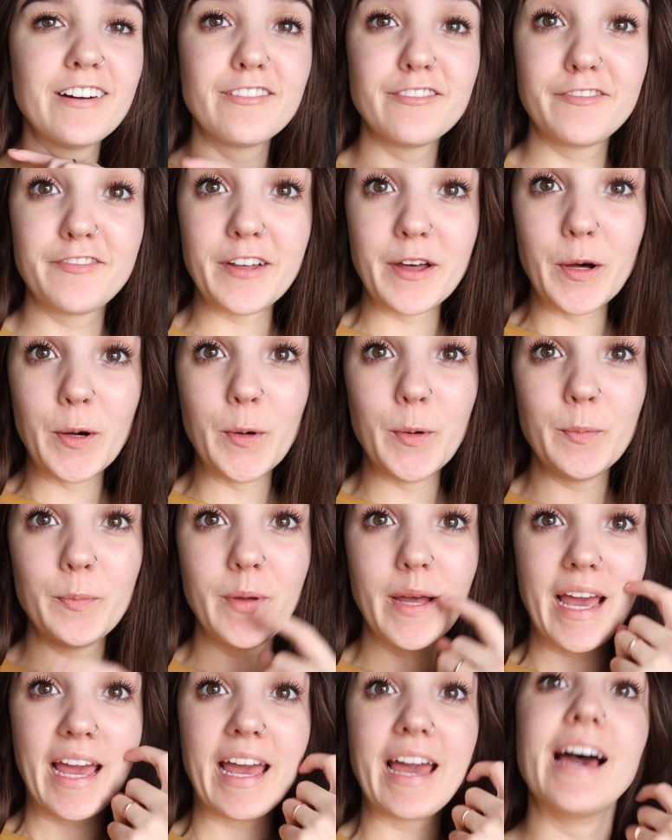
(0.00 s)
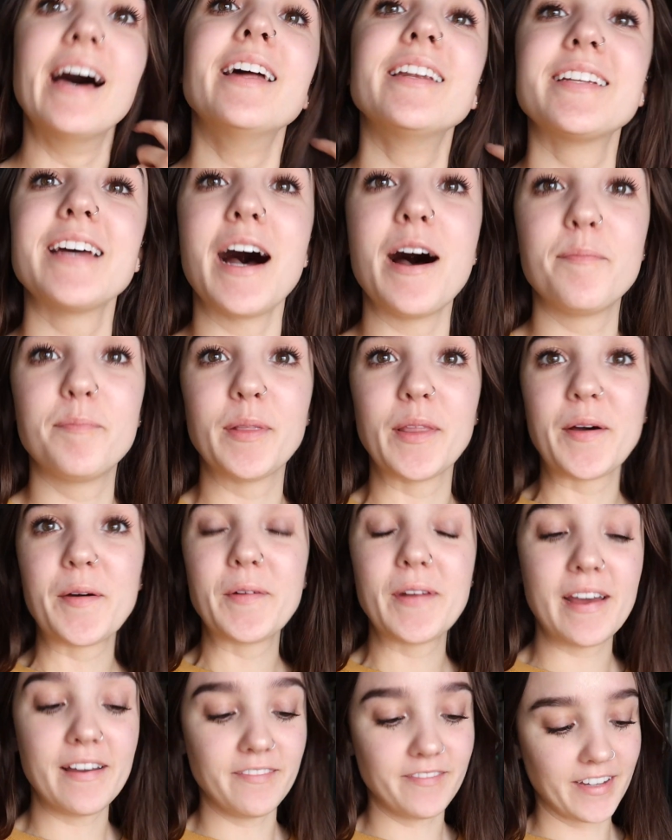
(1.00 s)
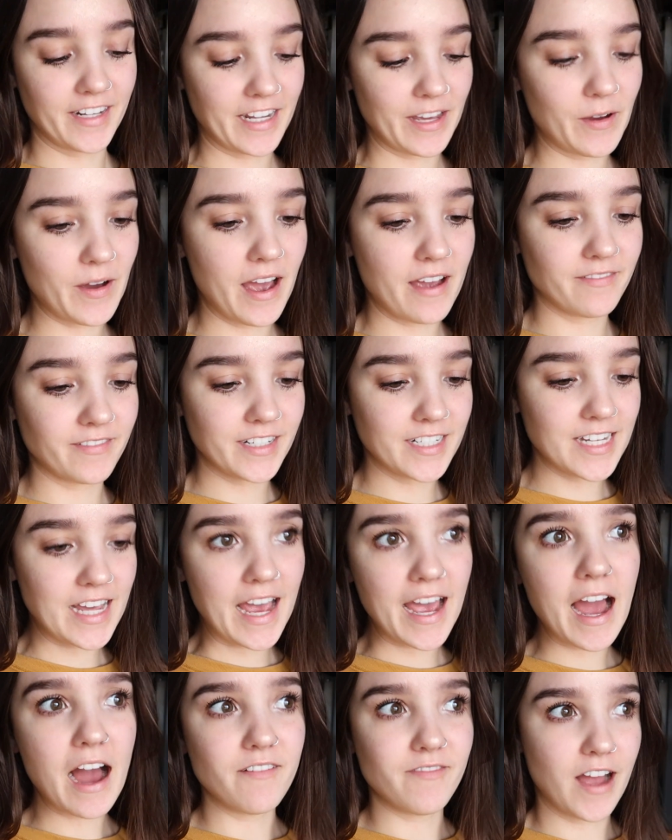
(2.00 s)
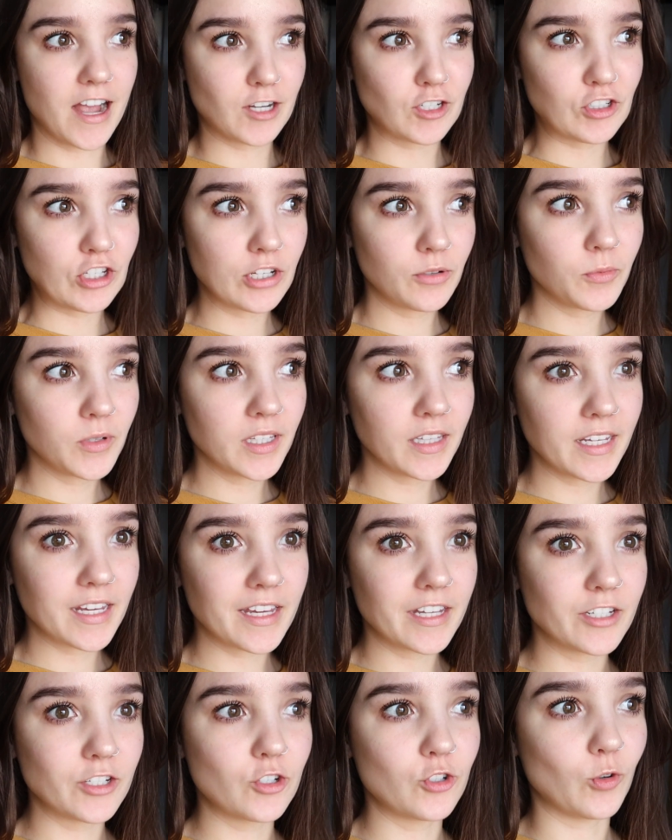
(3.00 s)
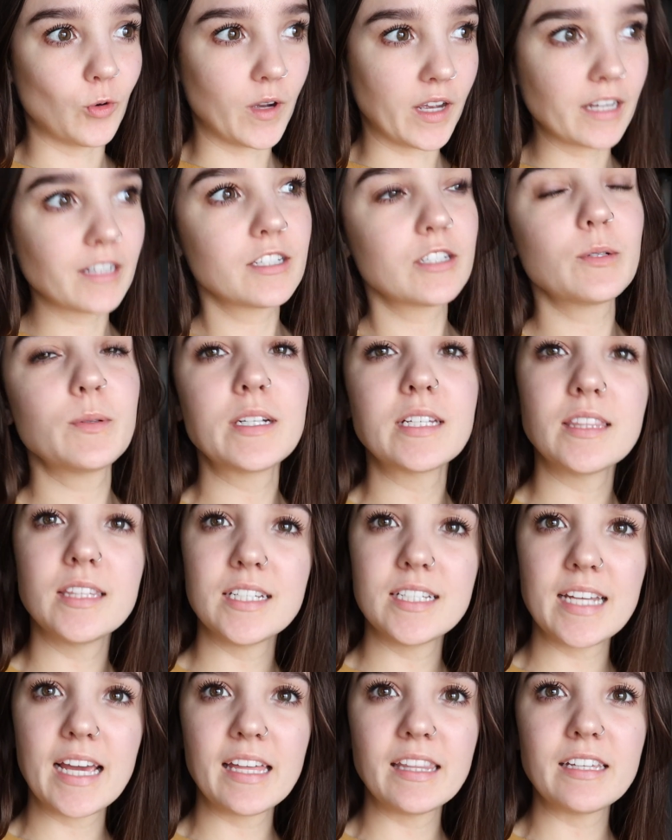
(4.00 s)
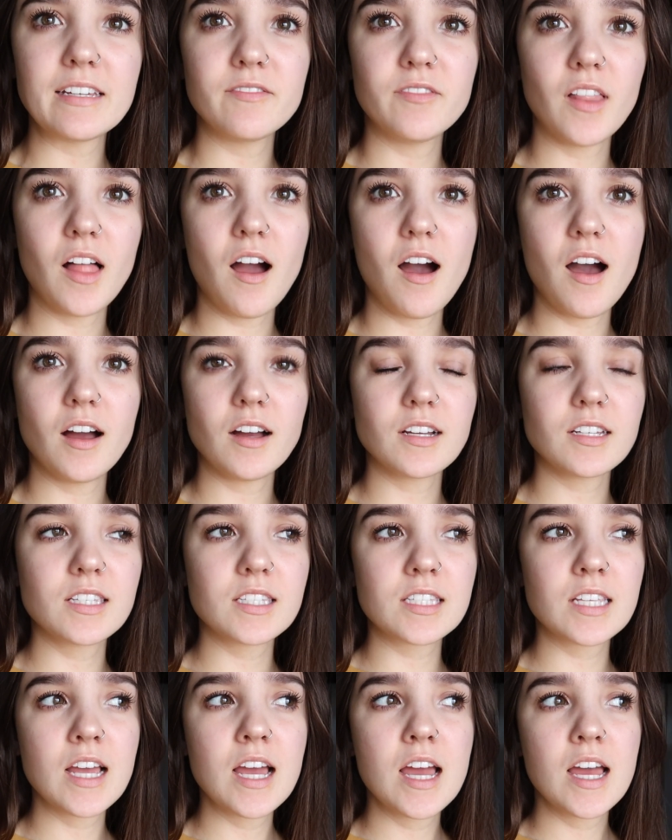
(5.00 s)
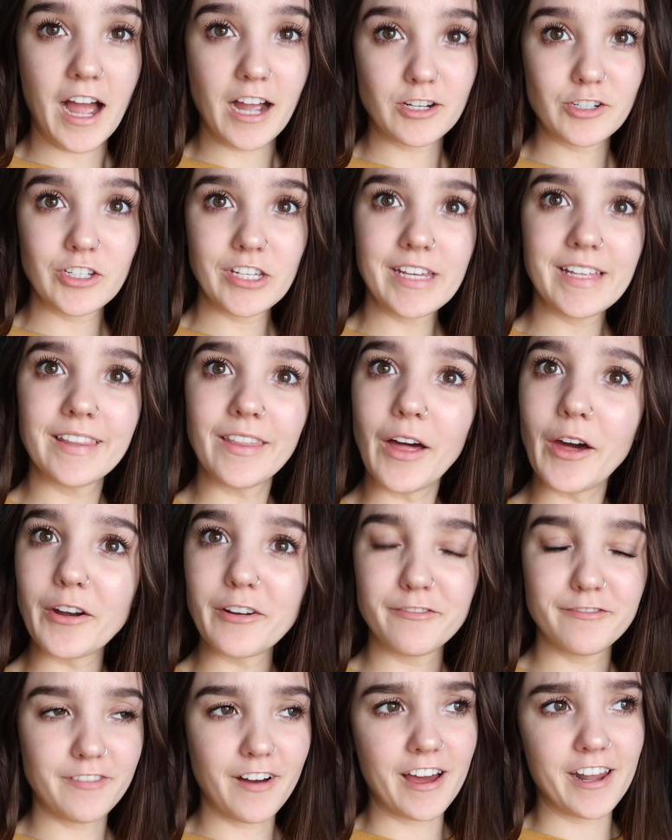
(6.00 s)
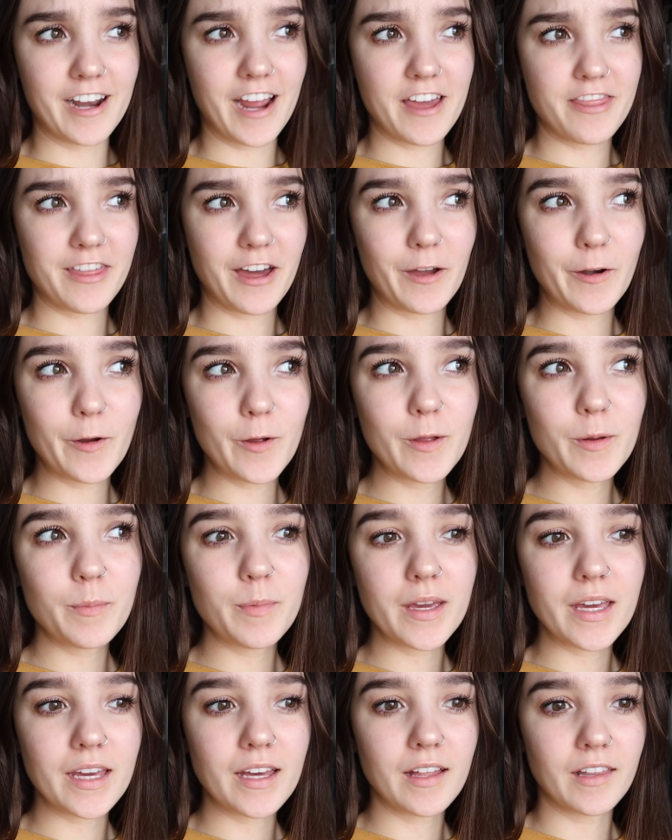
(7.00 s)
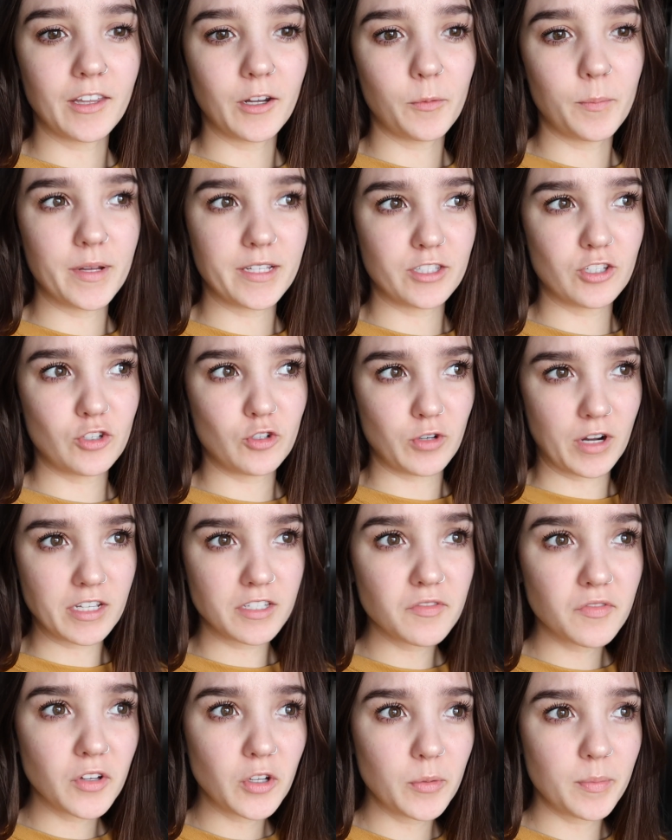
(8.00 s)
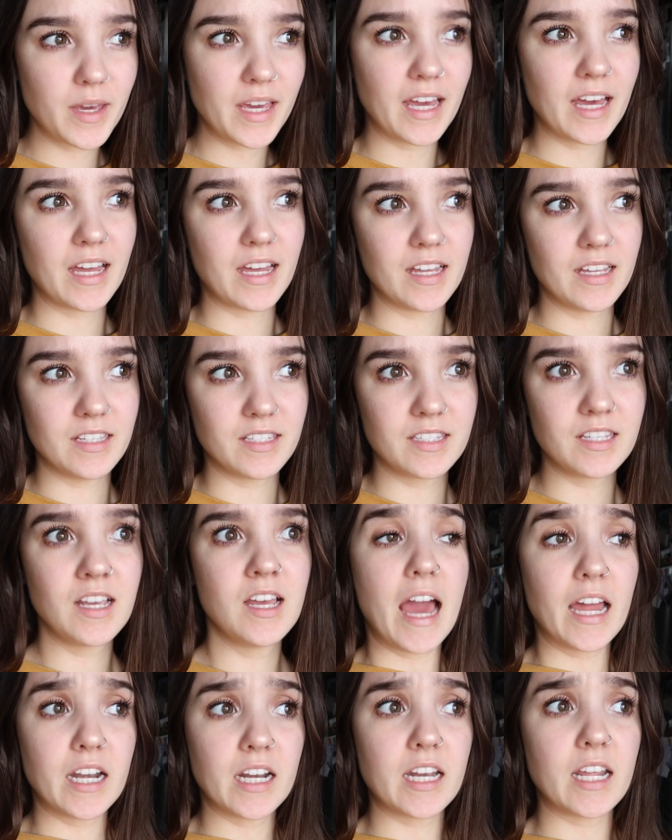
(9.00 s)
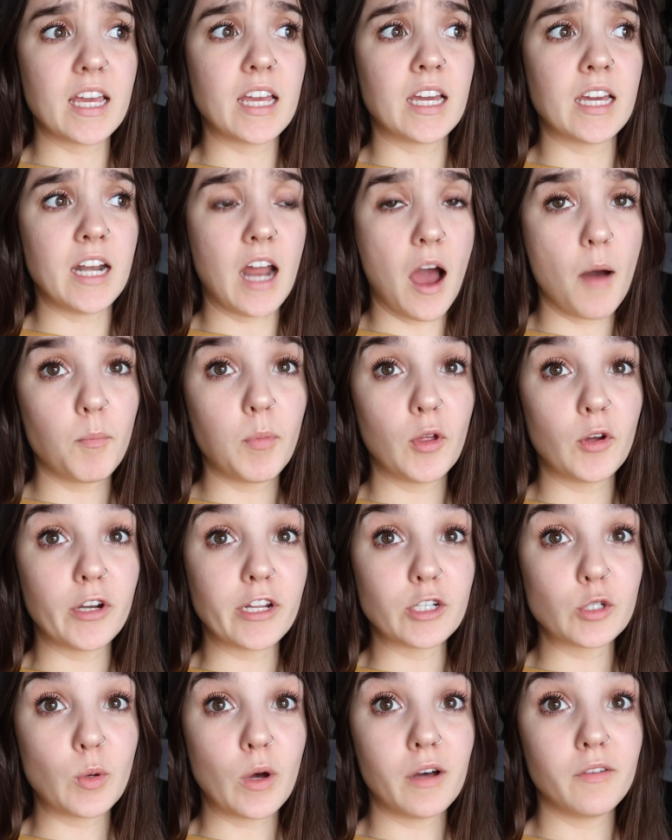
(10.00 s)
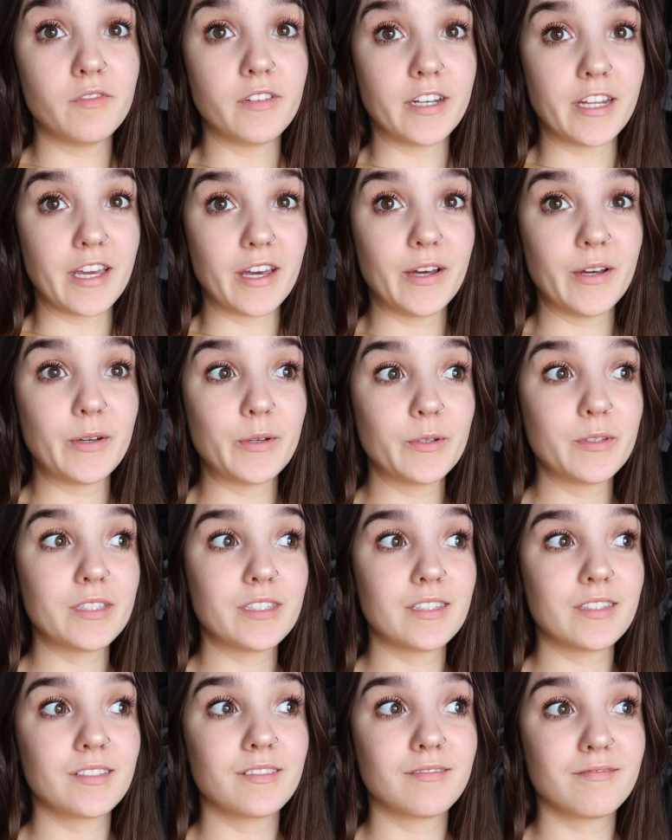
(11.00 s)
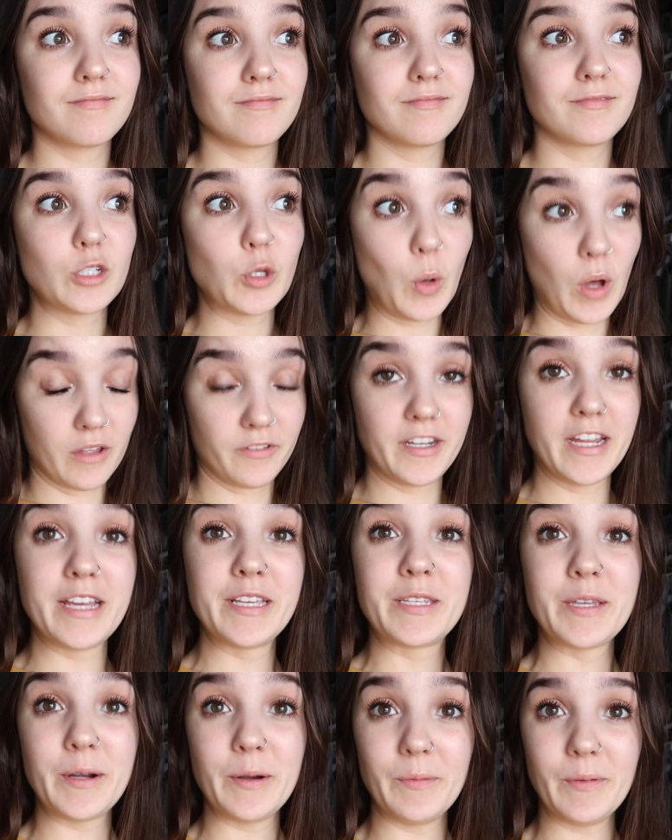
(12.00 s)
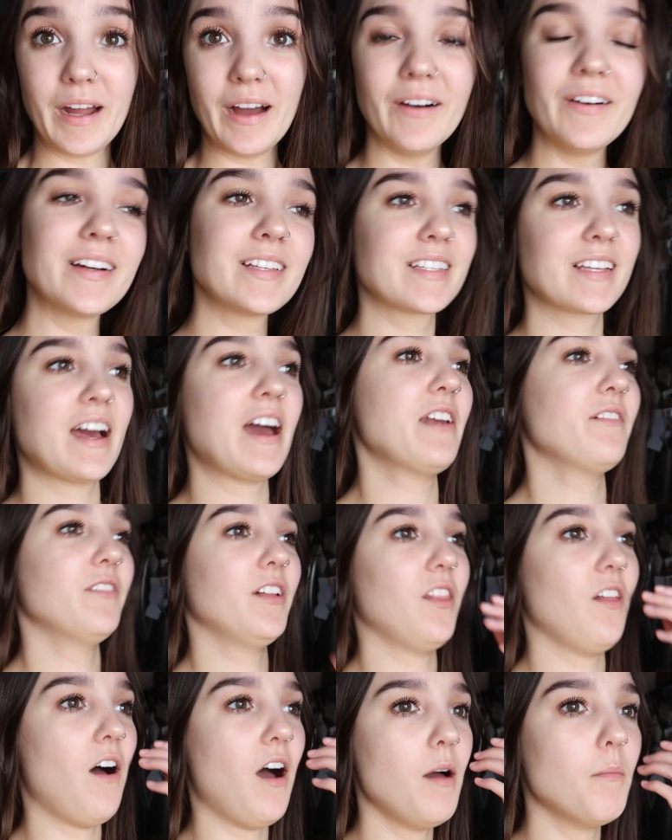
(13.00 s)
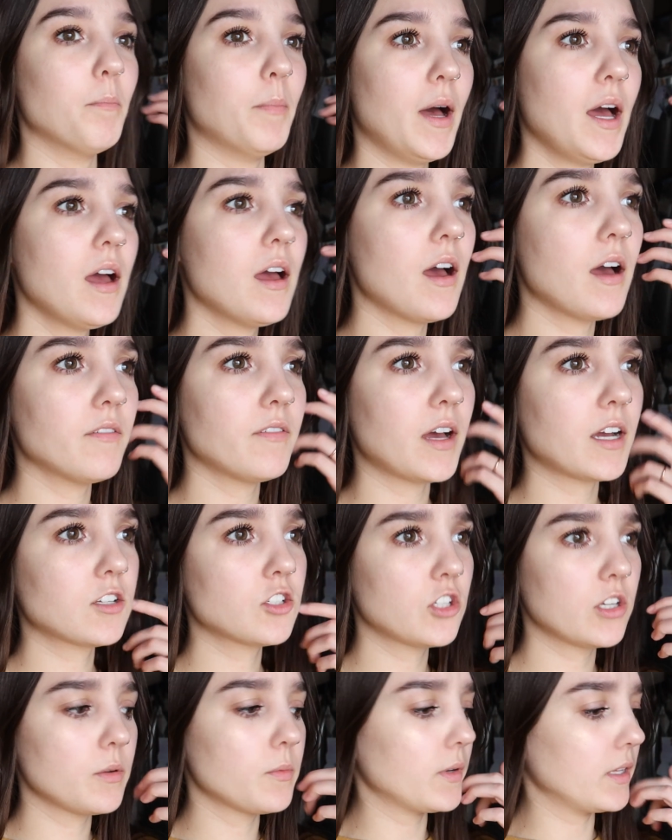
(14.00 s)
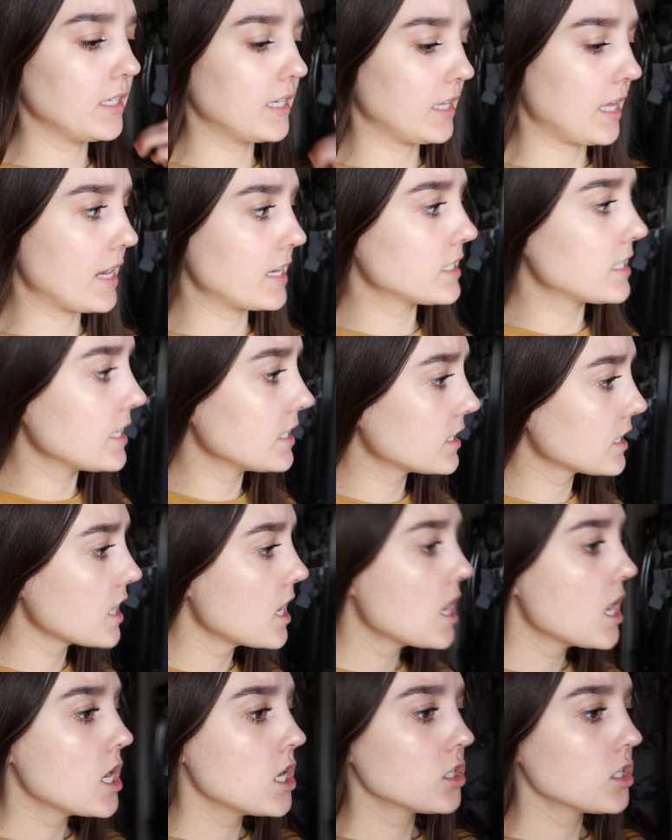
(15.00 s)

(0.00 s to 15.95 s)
film and upload a video every day i've actually really enjoyed doing the daily vlogs actually a lot of fun i thought it would be a little bit stressful because editing and uploading 12 videos 12 days in a row is kind of a lot but i've actually really liked it